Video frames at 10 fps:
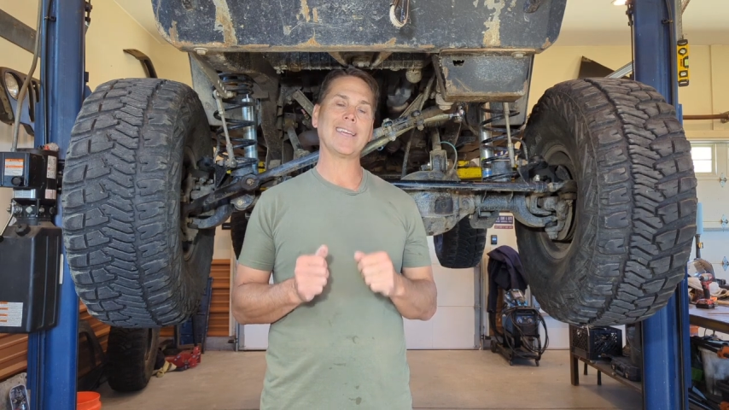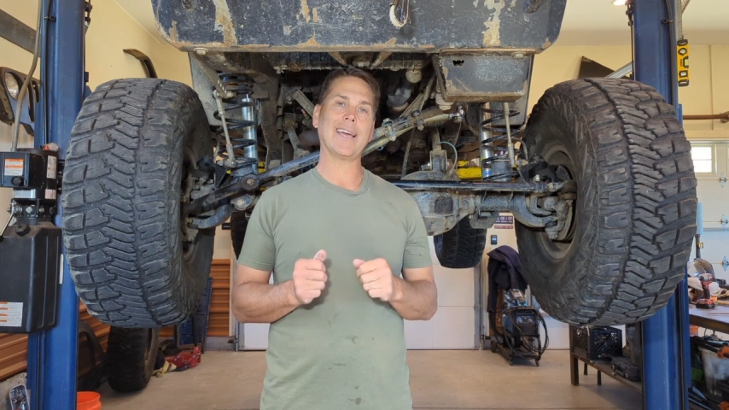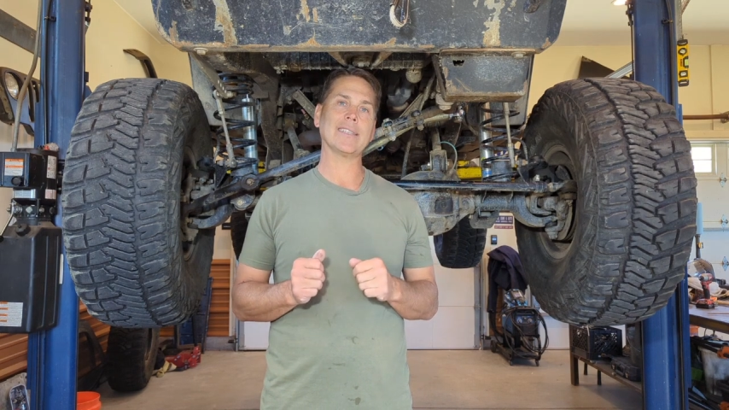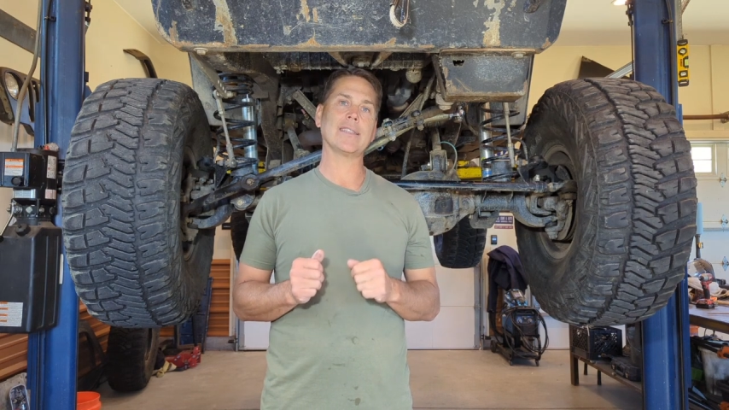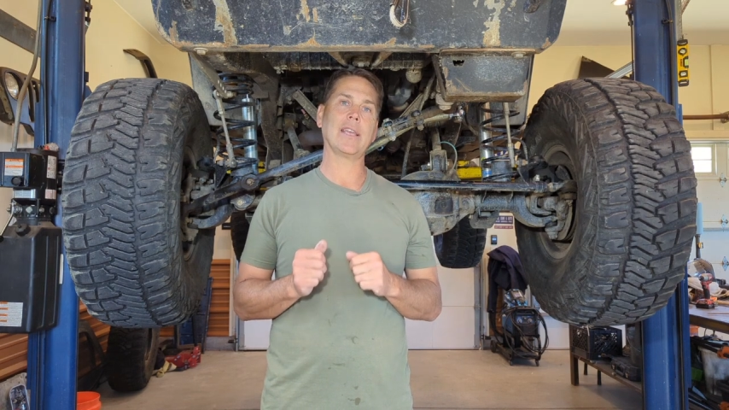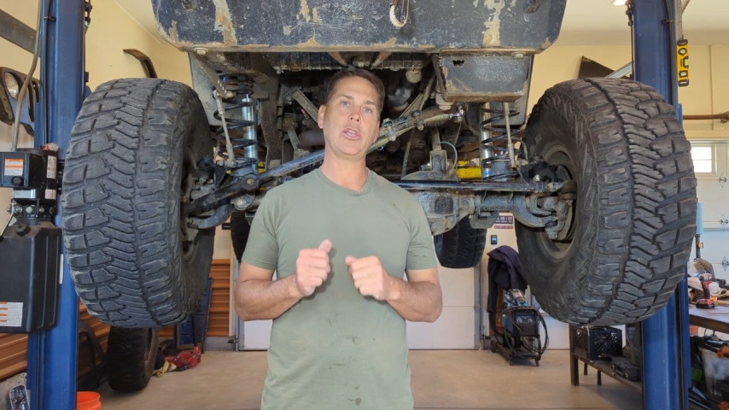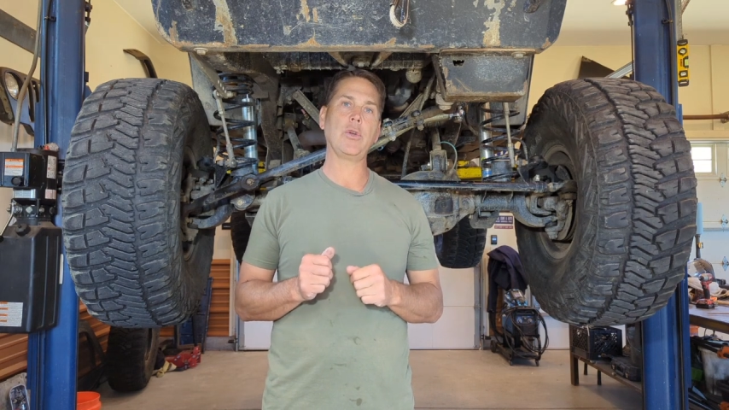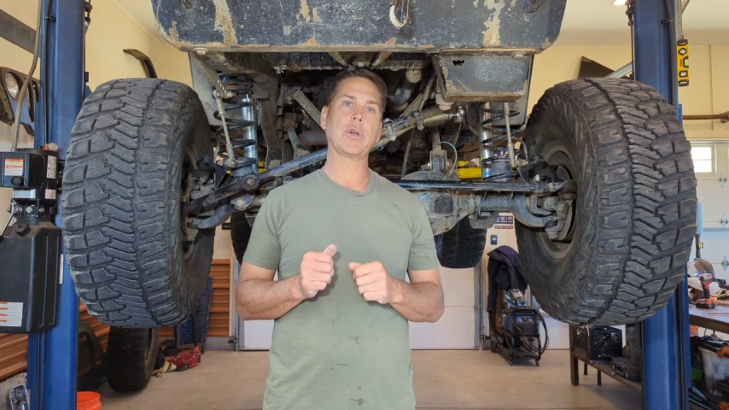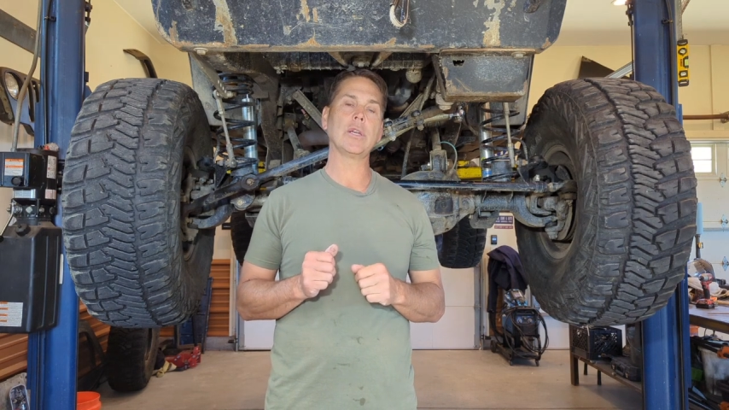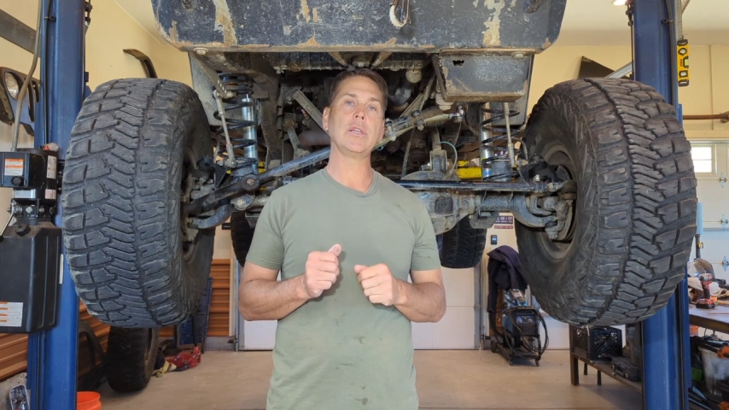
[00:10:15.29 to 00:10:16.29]
test that
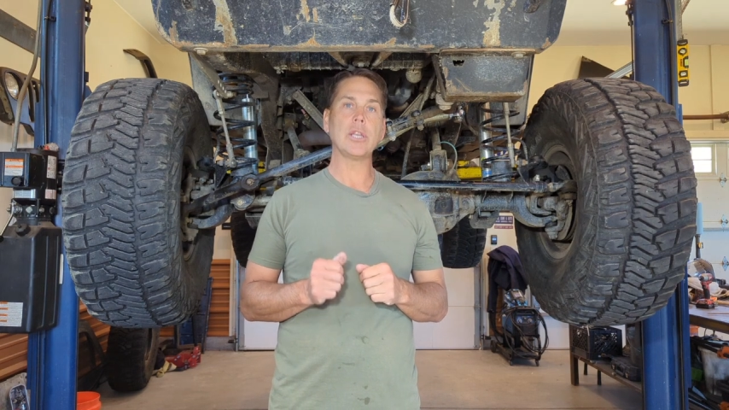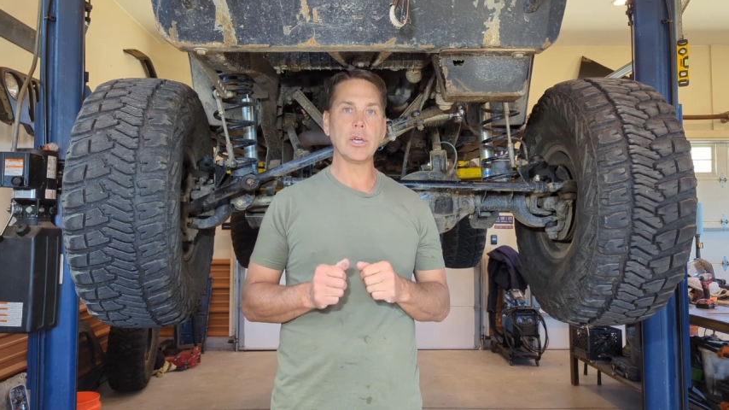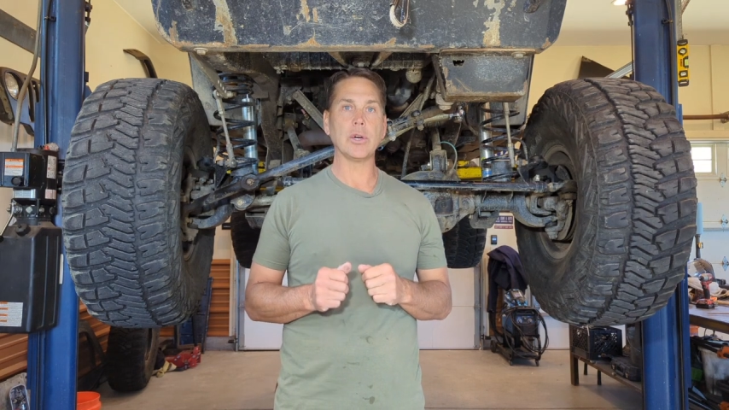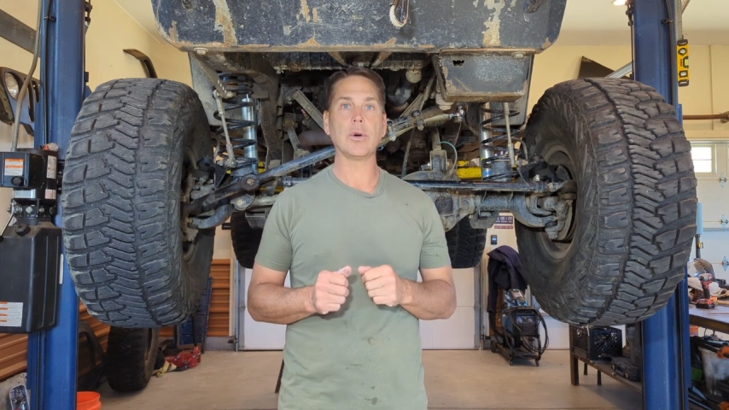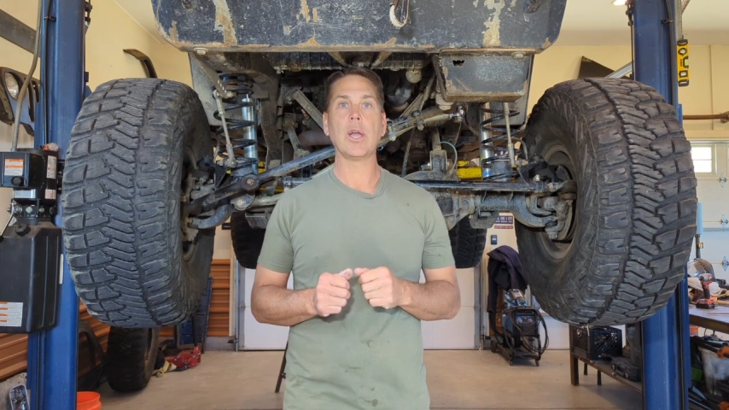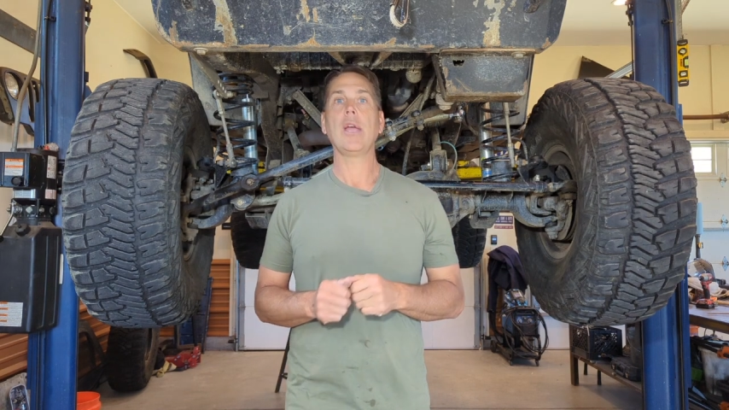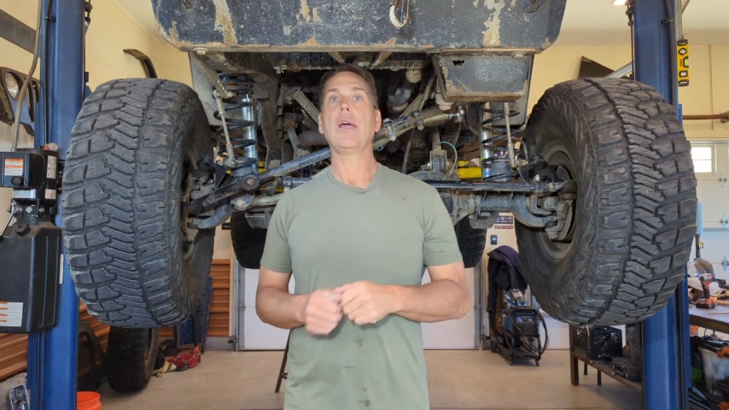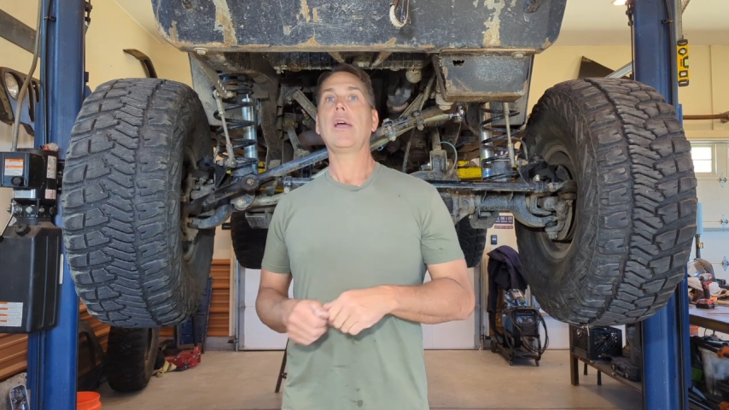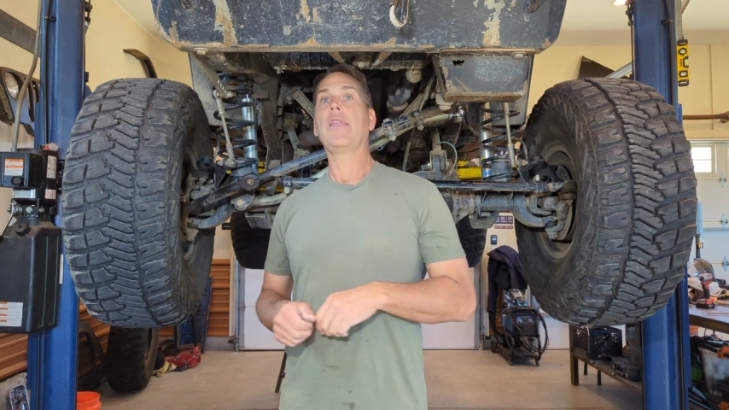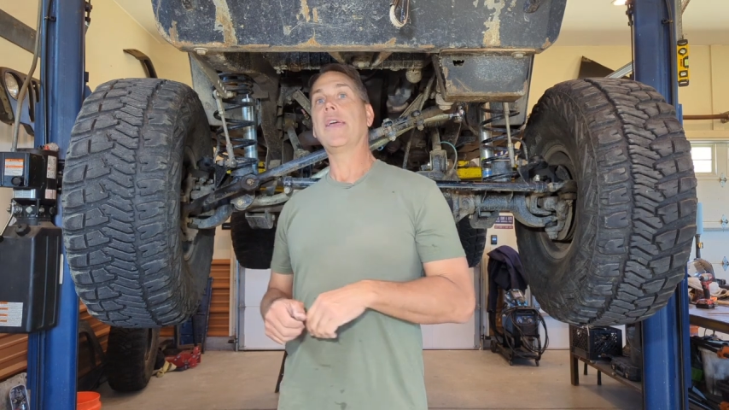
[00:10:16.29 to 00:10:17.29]
you can do
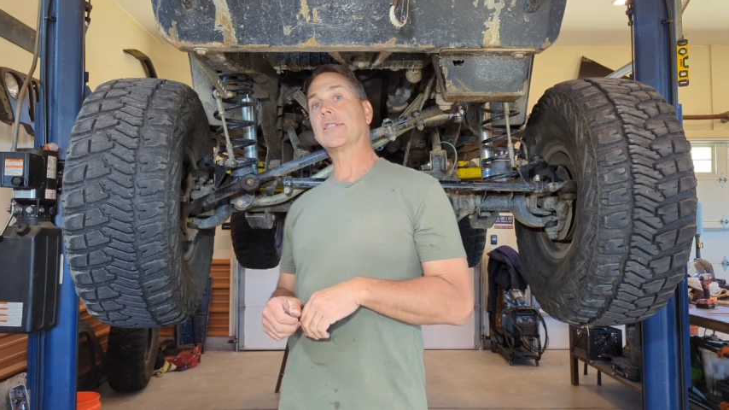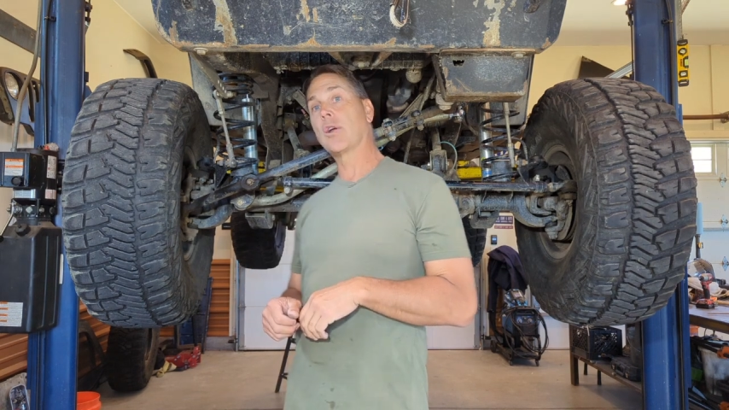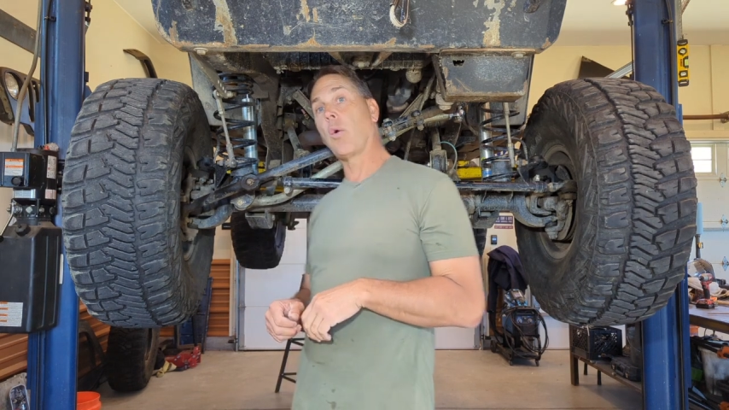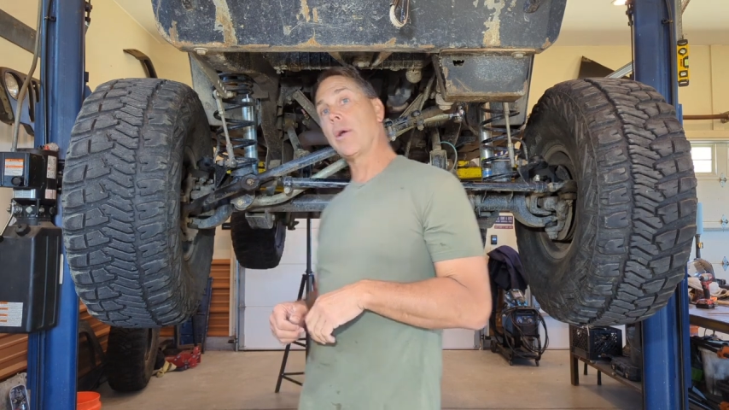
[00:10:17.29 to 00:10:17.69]
that's